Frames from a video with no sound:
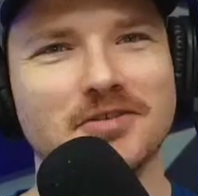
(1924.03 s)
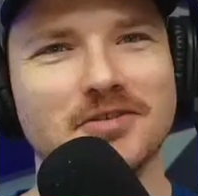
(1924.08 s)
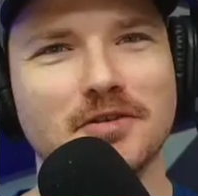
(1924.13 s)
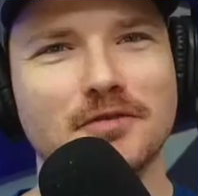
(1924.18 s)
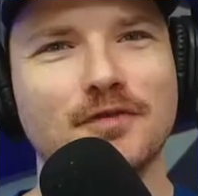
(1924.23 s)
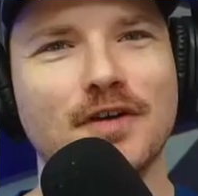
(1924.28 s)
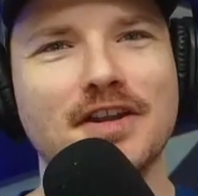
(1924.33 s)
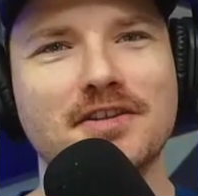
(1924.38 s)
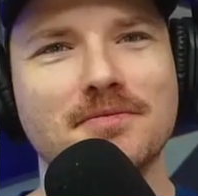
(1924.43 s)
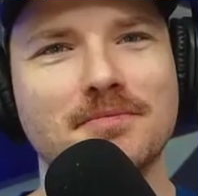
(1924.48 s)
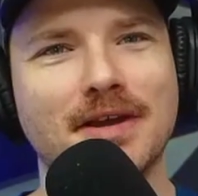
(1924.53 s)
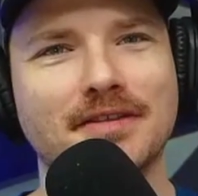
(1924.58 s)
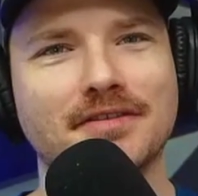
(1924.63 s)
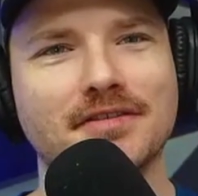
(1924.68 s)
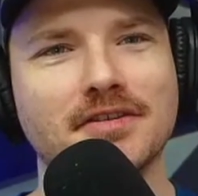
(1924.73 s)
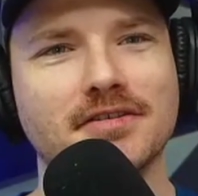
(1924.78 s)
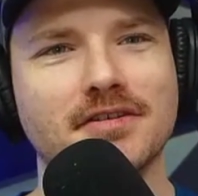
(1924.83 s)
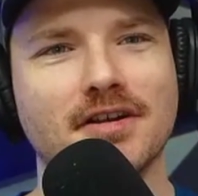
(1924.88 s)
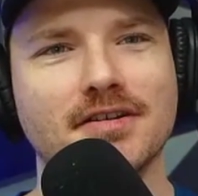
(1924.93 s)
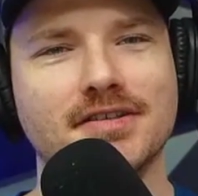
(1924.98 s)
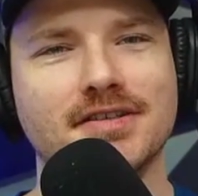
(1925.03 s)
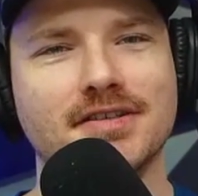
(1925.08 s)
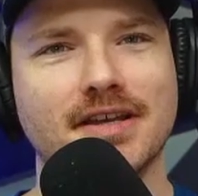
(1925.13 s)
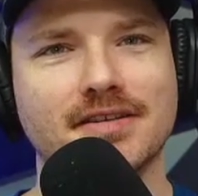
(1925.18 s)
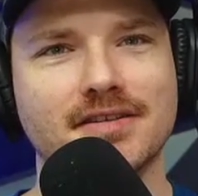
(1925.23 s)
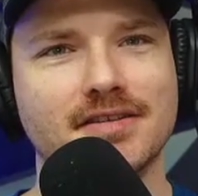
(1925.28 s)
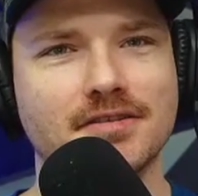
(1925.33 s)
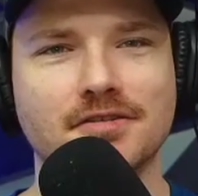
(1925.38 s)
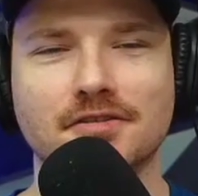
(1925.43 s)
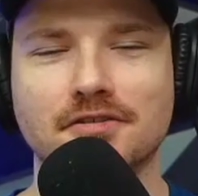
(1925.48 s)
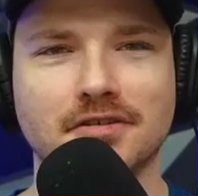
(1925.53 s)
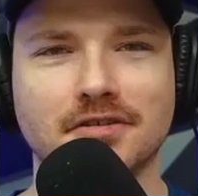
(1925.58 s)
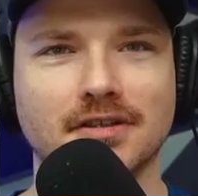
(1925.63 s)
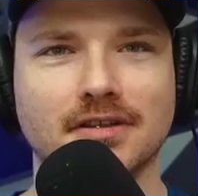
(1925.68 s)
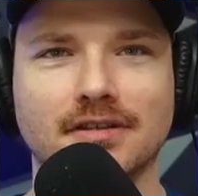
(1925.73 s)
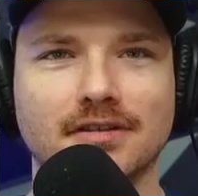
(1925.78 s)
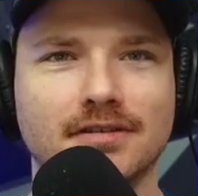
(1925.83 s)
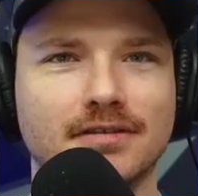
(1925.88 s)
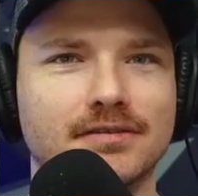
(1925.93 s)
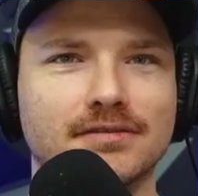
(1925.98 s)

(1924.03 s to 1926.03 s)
The fundamentals aren't sexy usually.